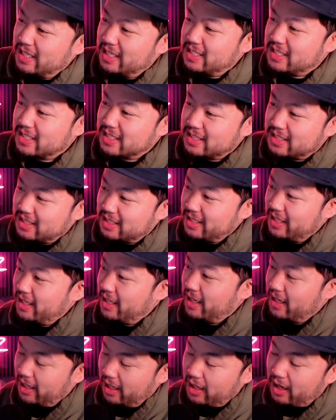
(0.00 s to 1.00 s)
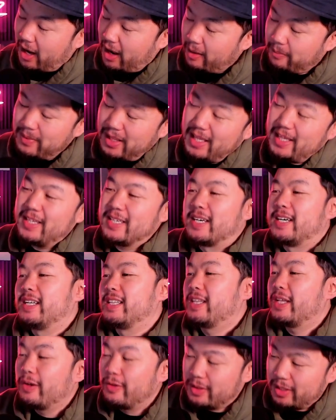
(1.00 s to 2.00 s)
As you can see, I mean,
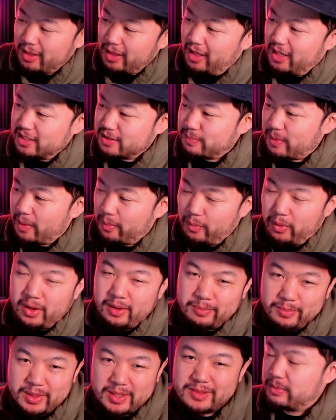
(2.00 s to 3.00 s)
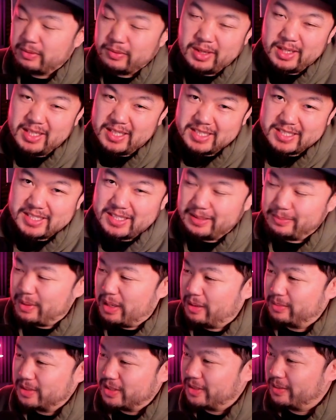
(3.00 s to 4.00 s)
they only lost by 1, but realistically
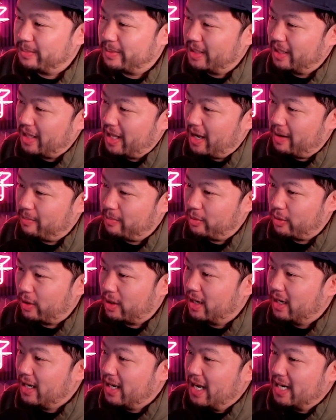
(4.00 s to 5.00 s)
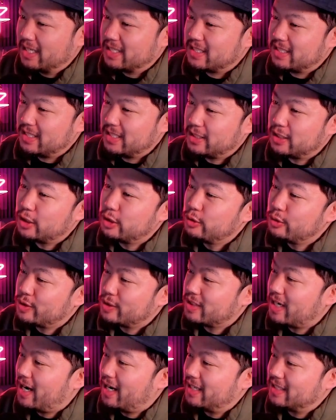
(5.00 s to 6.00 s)
probably should have been a lot more. As you can see, 2
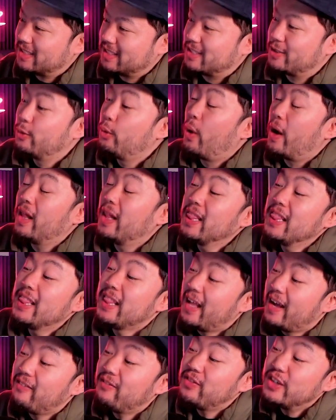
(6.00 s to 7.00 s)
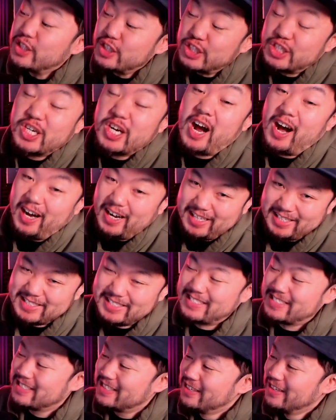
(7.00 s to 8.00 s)
shots to 11
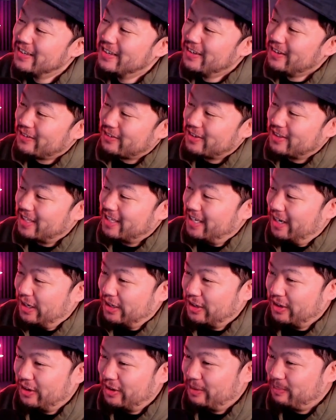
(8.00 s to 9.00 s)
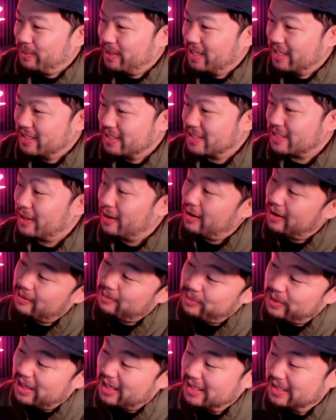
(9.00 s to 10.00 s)
shots for the young Europeans,
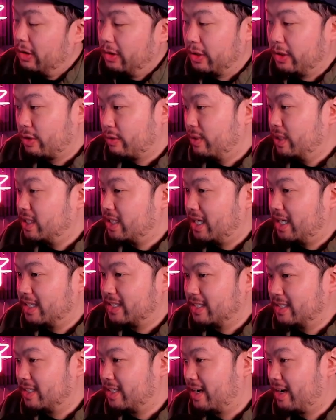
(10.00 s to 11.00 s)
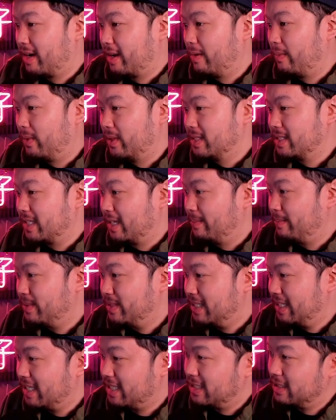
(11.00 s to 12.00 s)
but only 3 shots on target. Once again,
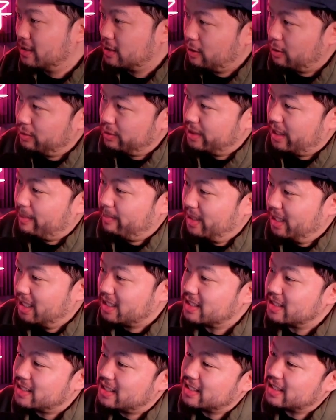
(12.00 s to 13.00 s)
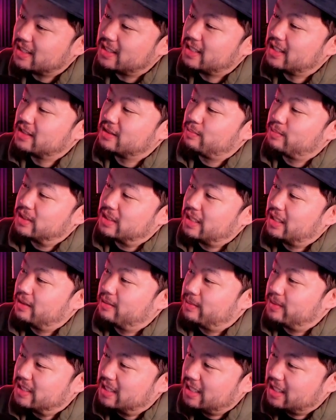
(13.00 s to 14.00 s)
possession, total domination, 66% of
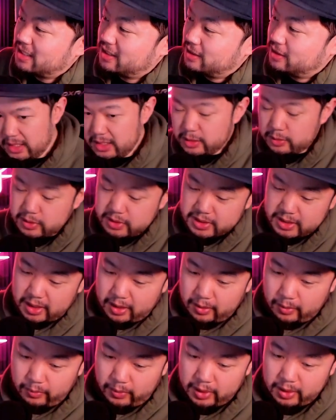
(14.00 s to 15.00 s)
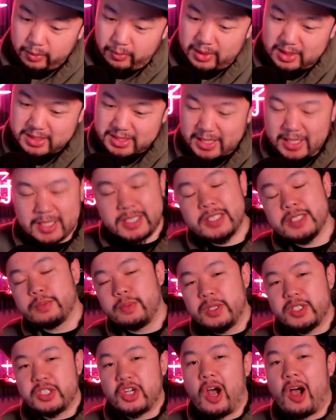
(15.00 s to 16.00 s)
the possession. This was one of the ones that just
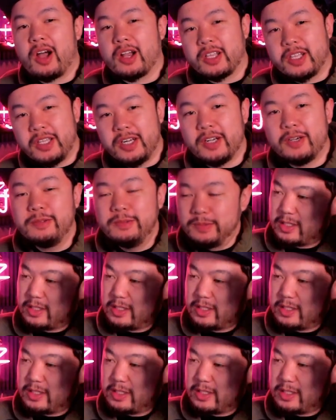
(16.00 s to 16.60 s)
went chalk, you know?